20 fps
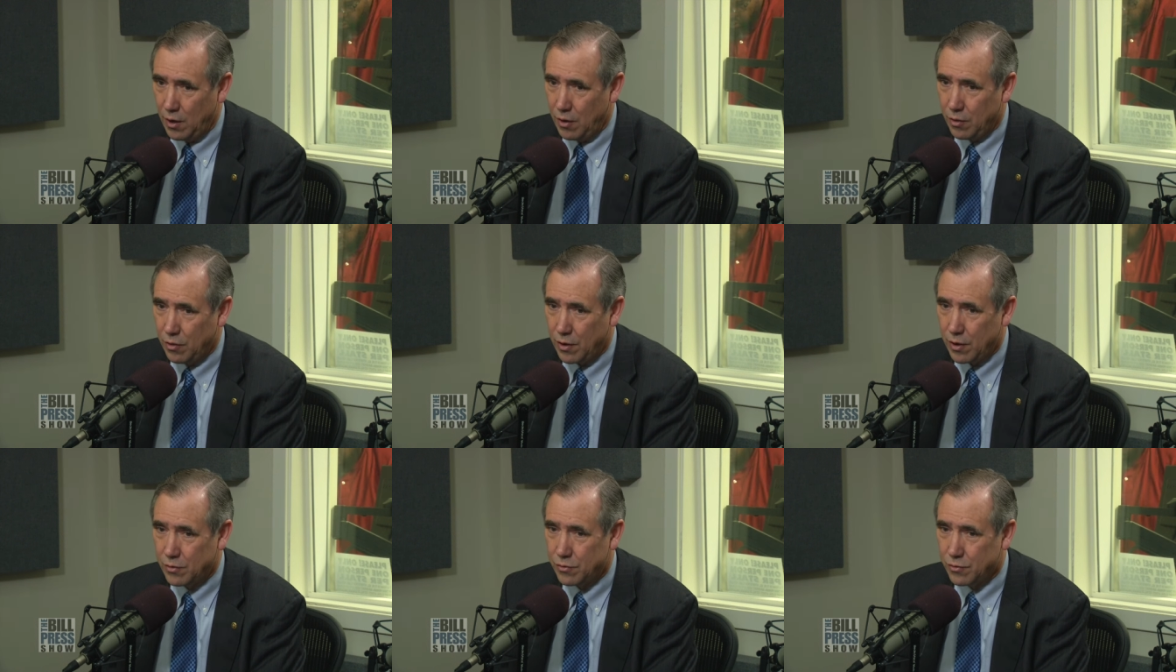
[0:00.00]

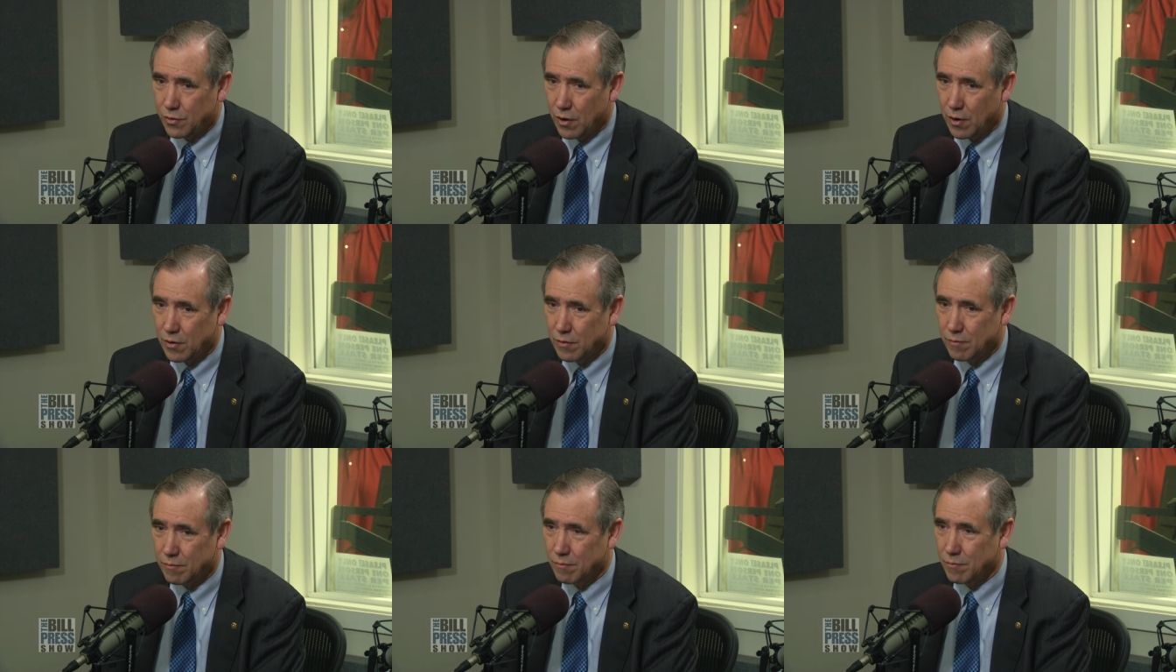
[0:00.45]
they
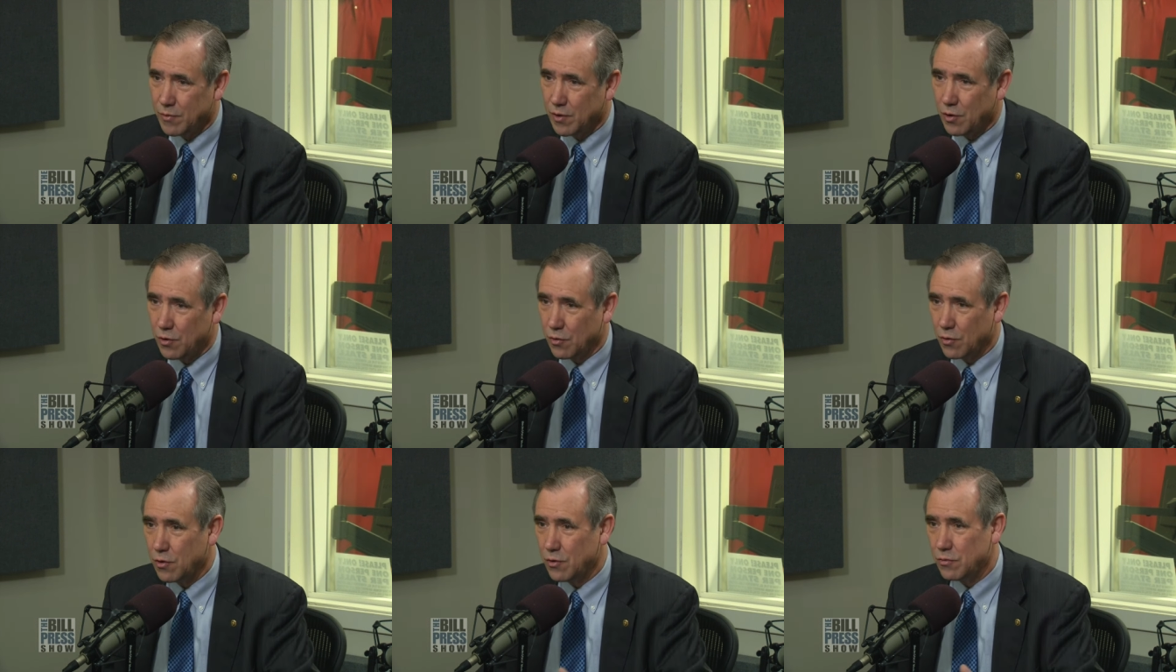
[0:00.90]
start, you
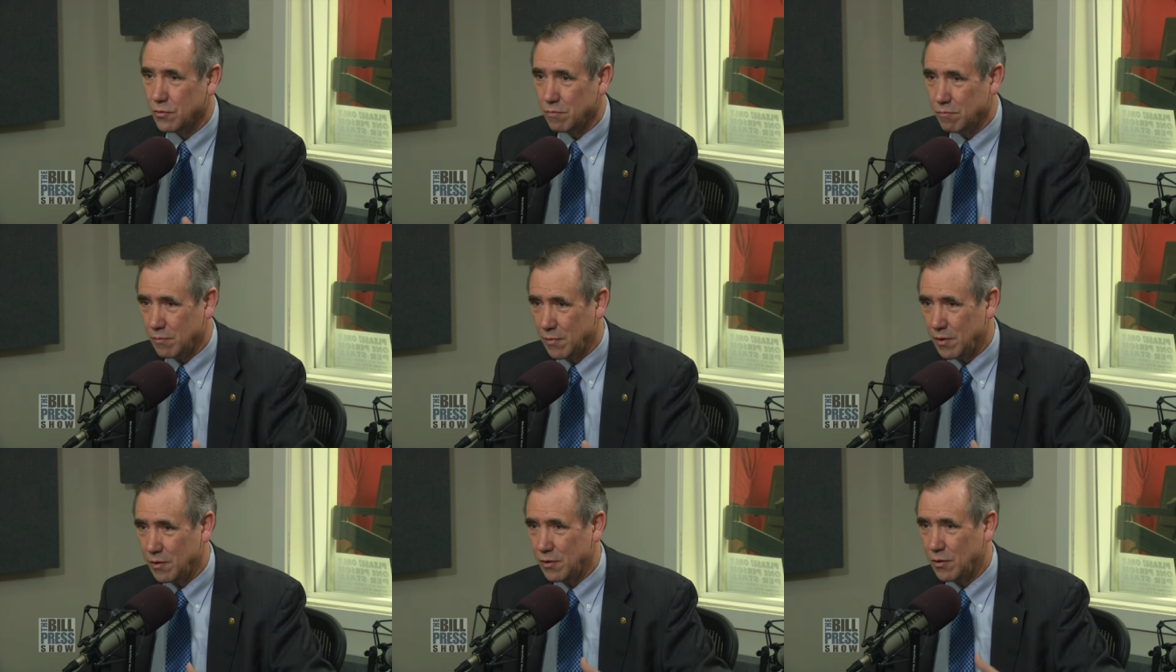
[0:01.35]
know, because
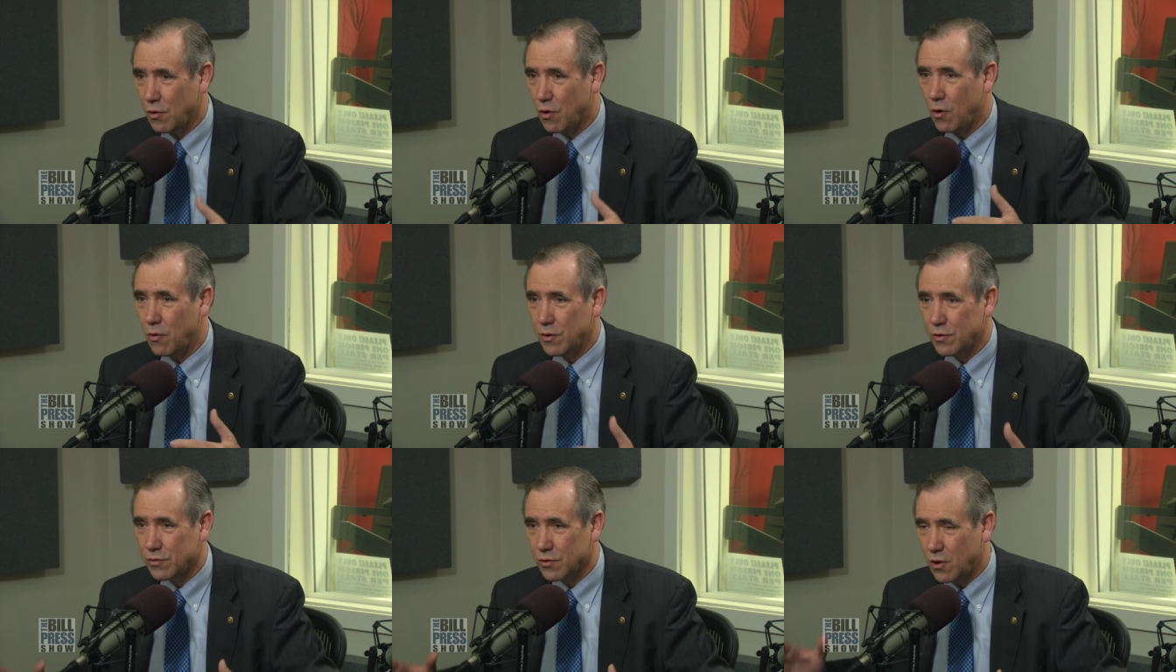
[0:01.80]
you're
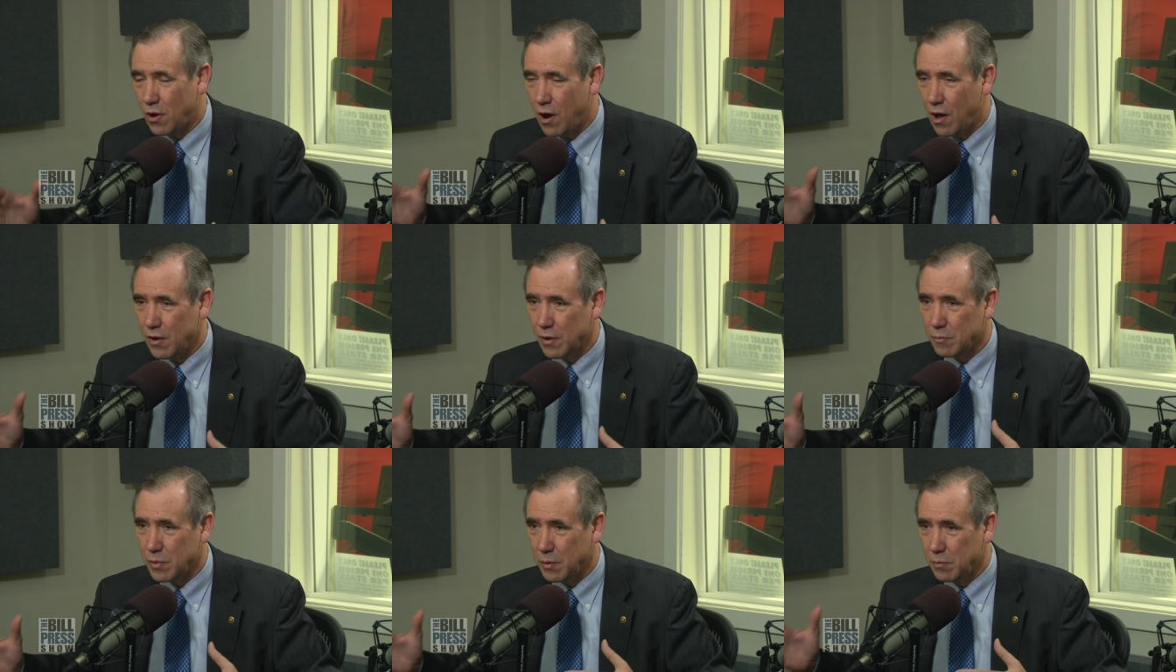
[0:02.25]
always
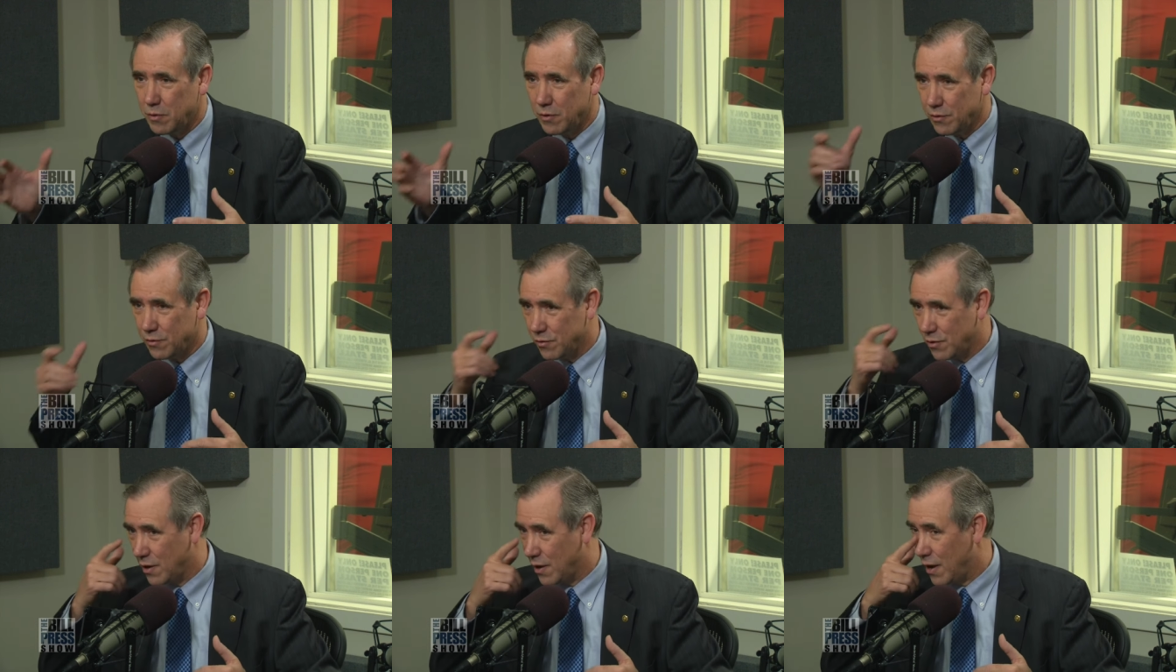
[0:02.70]
calling people to
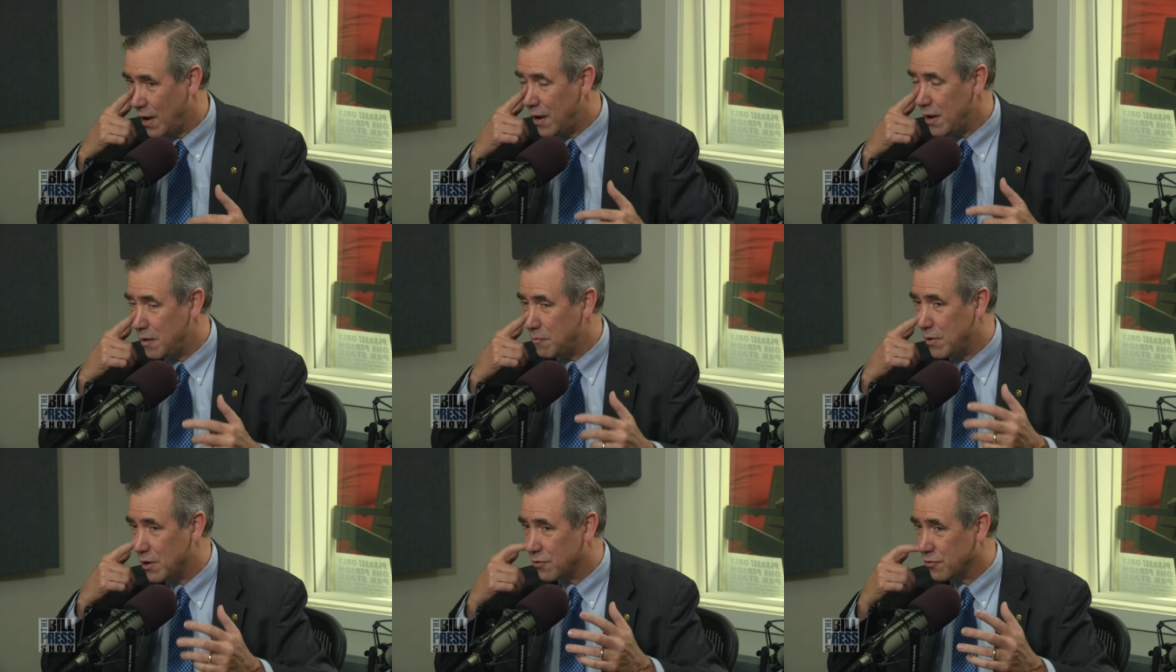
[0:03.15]
say,
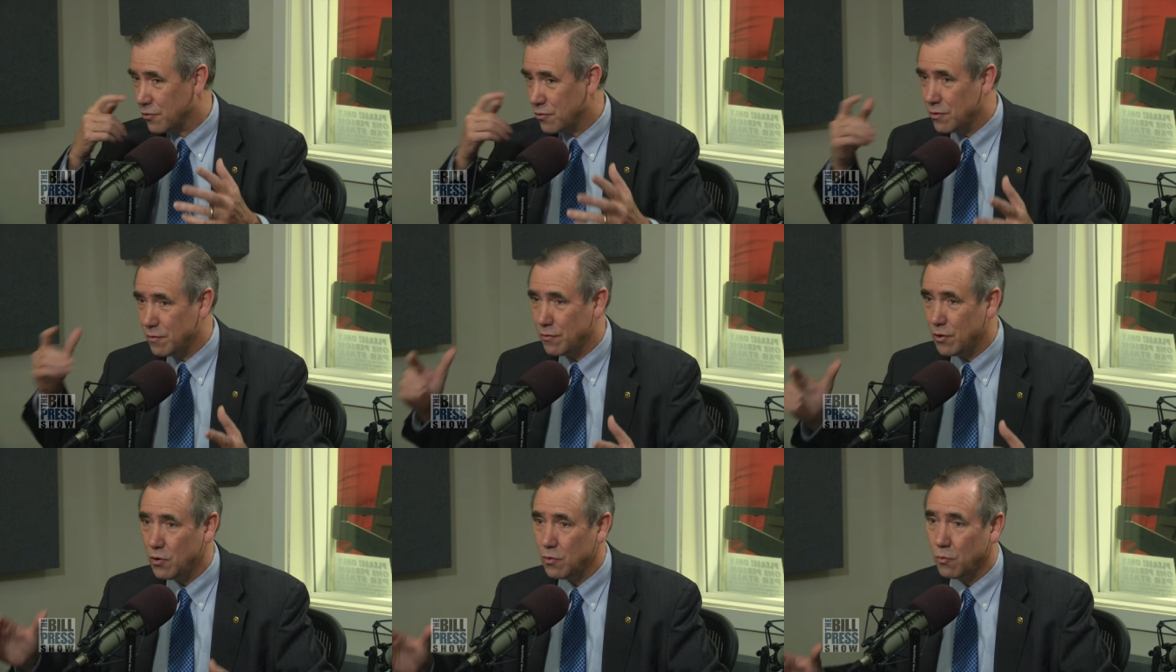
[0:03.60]
"Hey, make sure
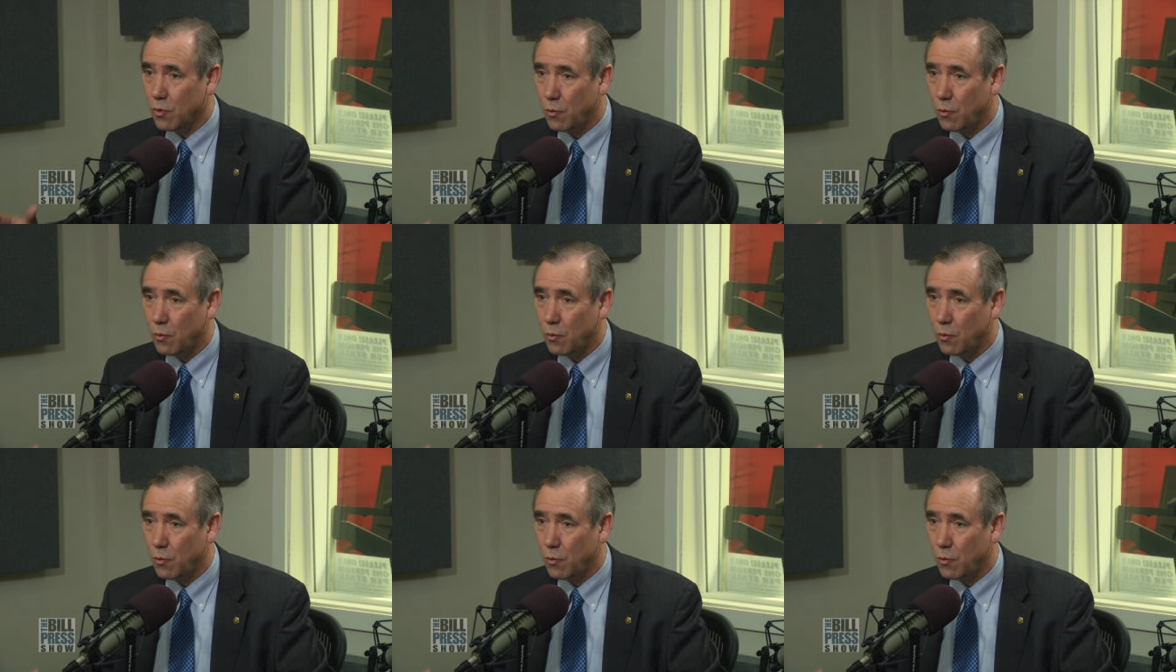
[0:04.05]
you vote."